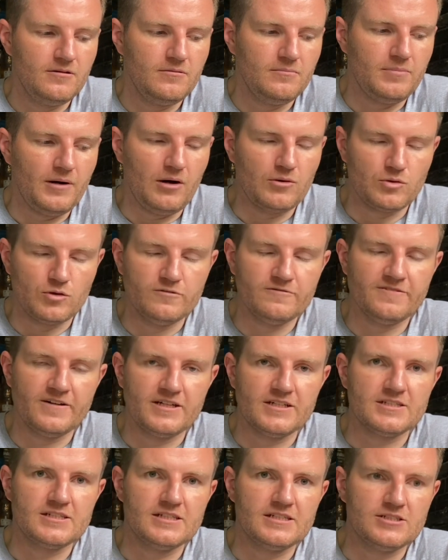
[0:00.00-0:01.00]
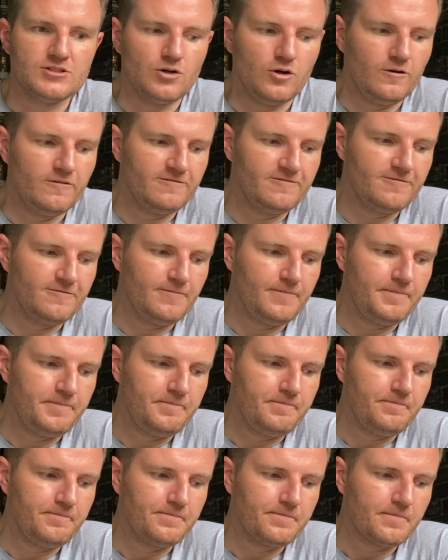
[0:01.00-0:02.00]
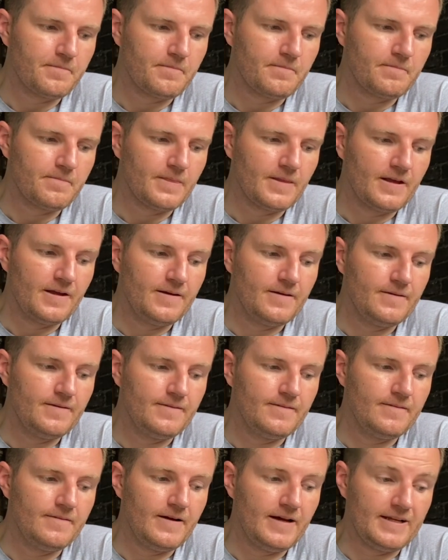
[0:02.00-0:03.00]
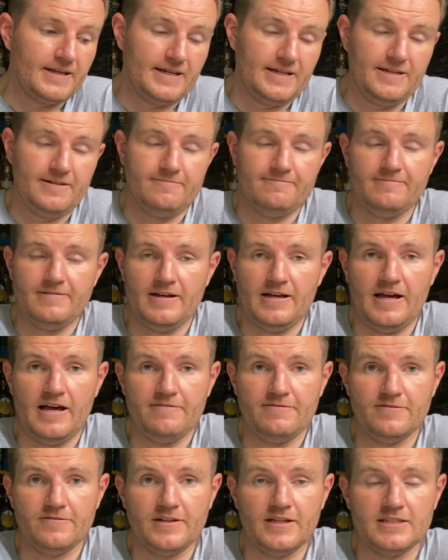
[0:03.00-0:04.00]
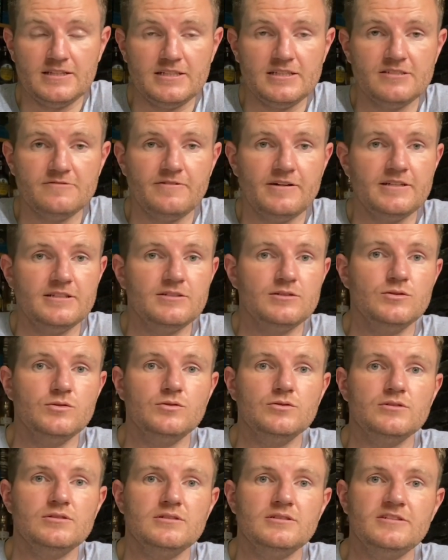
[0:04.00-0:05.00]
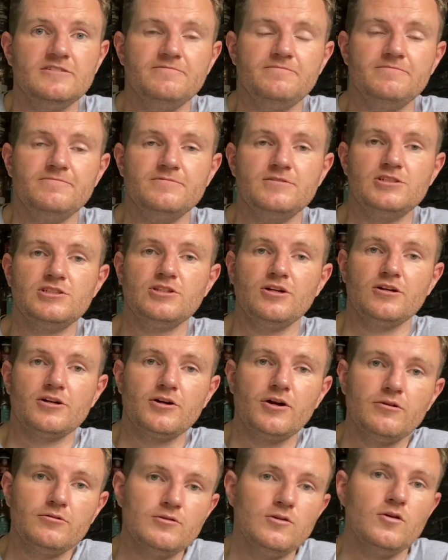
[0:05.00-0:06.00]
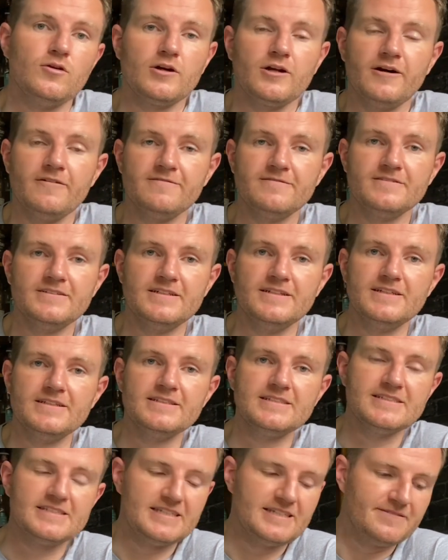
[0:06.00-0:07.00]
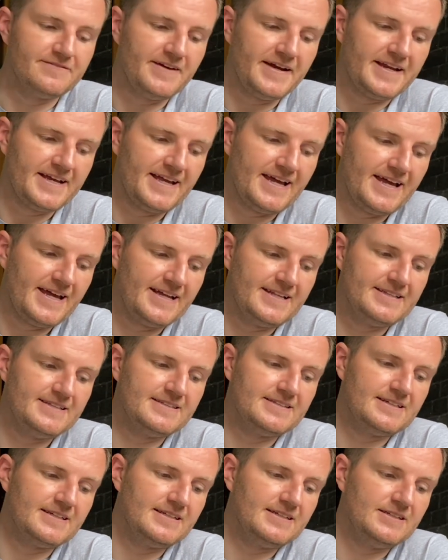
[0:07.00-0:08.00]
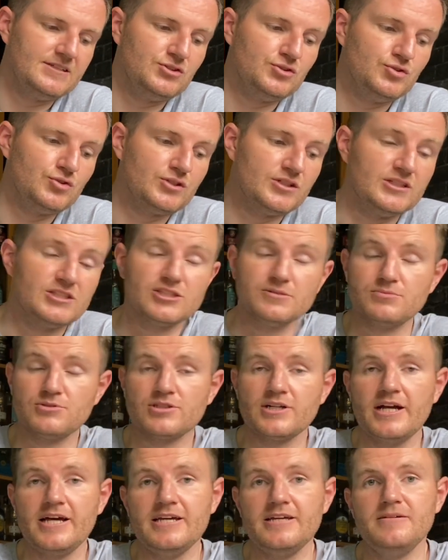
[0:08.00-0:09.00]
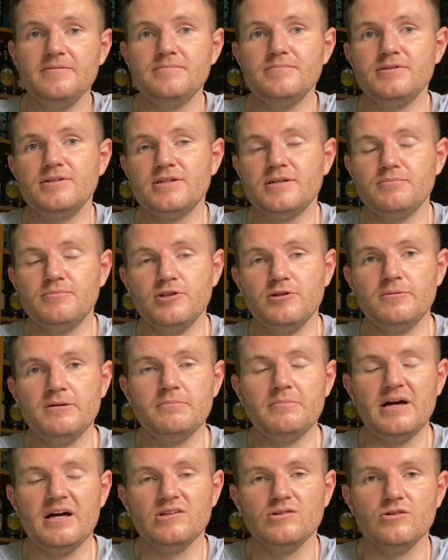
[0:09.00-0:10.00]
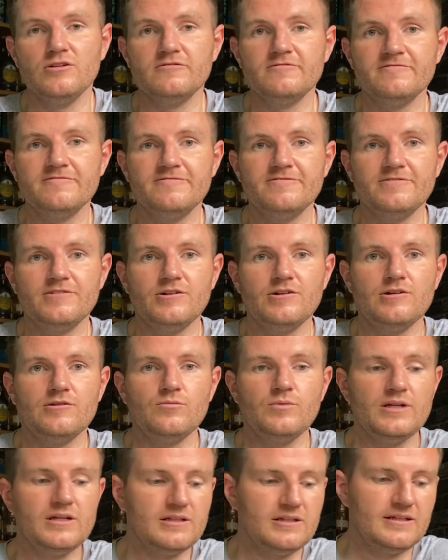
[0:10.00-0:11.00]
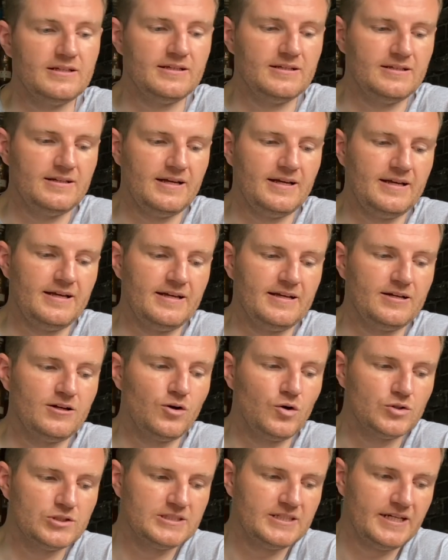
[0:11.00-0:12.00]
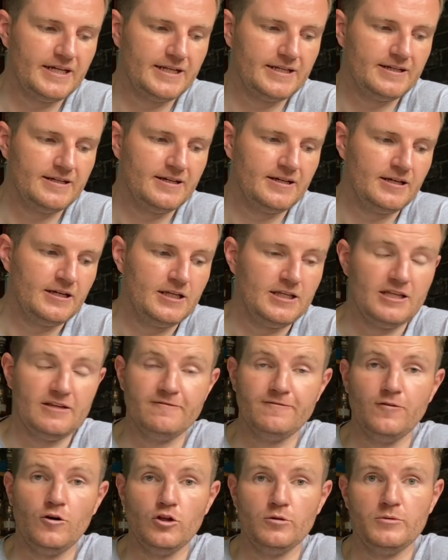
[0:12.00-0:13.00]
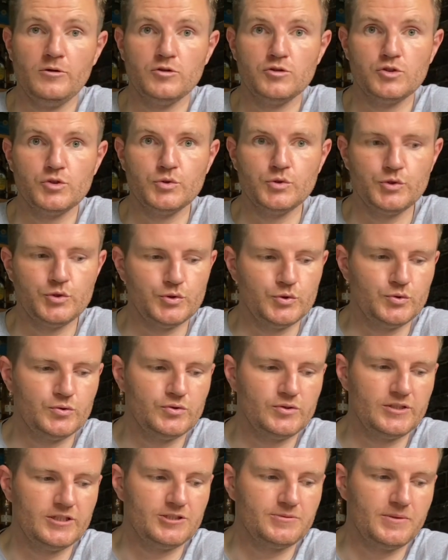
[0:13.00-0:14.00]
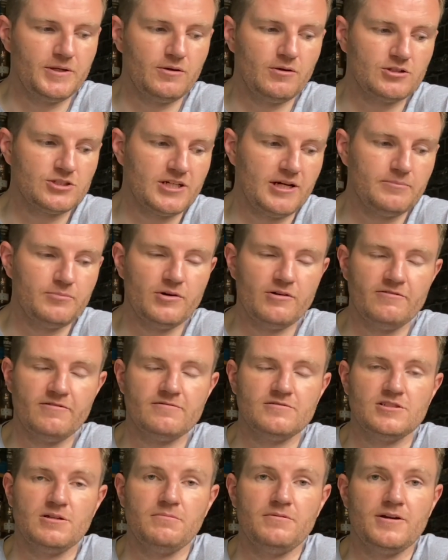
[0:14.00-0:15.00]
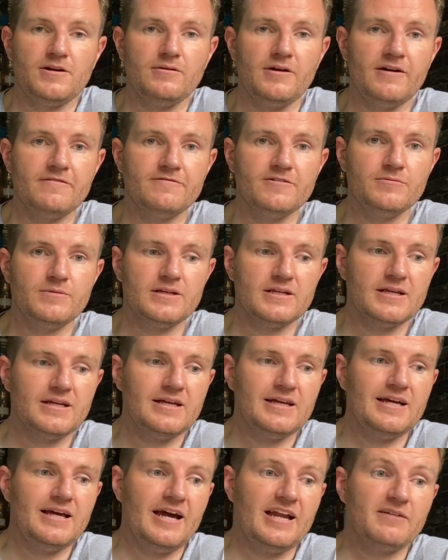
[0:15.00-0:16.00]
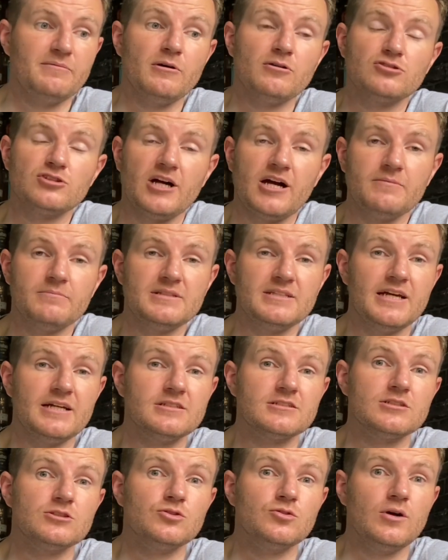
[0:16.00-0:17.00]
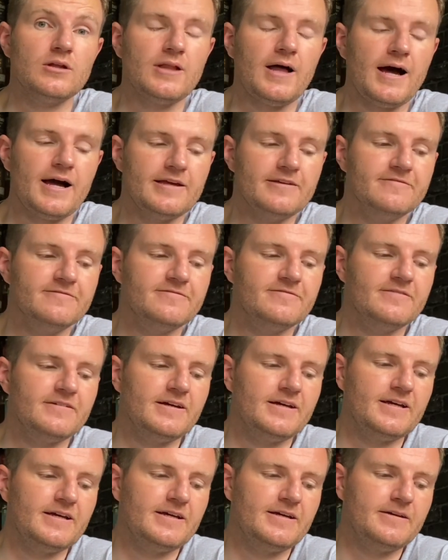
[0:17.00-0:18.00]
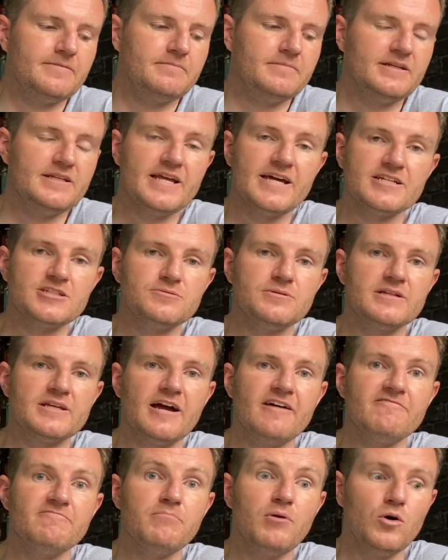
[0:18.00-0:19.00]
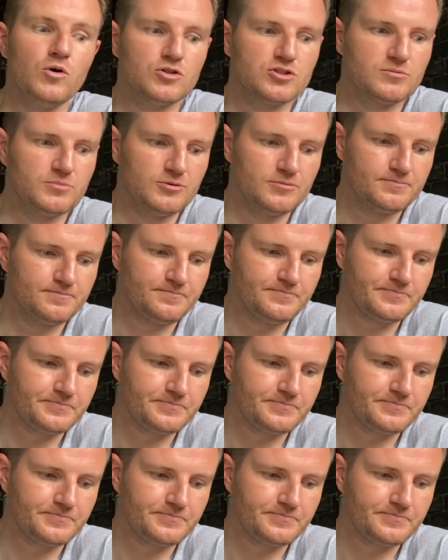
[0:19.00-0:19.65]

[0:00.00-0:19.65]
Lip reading: But I'll go and finish these off. Again, if you've liked these videos, you've stuck around long enough to see the very end, you can subscribe, you can put the wee bell on for weekly content. You can follow me on socials as well. I'll try and put something out every week, and I will try and potentially do a live next week if possible.